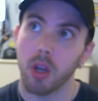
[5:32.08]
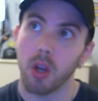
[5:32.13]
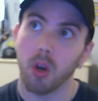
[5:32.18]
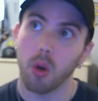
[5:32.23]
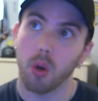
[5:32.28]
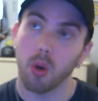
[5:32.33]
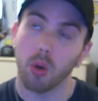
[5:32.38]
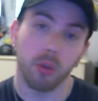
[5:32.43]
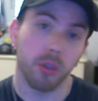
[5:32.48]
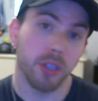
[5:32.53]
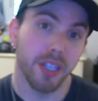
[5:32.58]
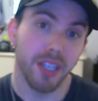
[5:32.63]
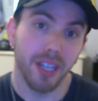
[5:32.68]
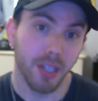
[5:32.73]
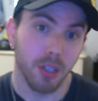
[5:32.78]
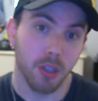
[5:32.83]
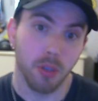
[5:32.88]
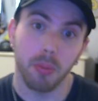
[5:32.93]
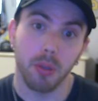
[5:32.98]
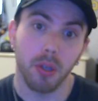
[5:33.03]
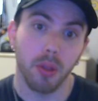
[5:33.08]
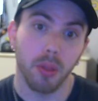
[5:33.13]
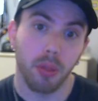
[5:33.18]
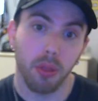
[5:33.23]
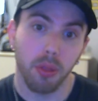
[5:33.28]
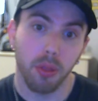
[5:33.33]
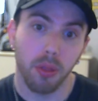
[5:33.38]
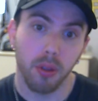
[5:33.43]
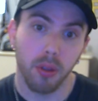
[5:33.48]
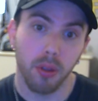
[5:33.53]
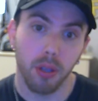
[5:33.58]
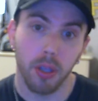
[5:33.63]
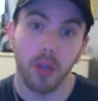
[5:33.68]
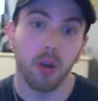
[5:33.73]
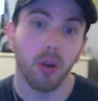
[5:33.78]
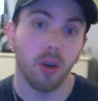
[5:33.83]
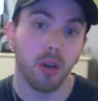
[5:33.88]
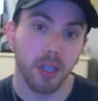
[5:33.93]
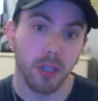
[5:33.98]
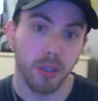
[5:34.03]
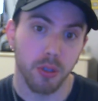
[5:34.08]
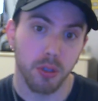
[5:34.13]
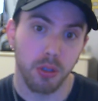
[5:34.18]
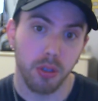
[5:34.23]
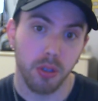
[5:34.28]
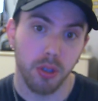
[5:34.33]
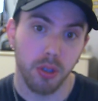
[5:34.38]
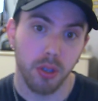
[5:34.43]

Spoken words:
early next month in August.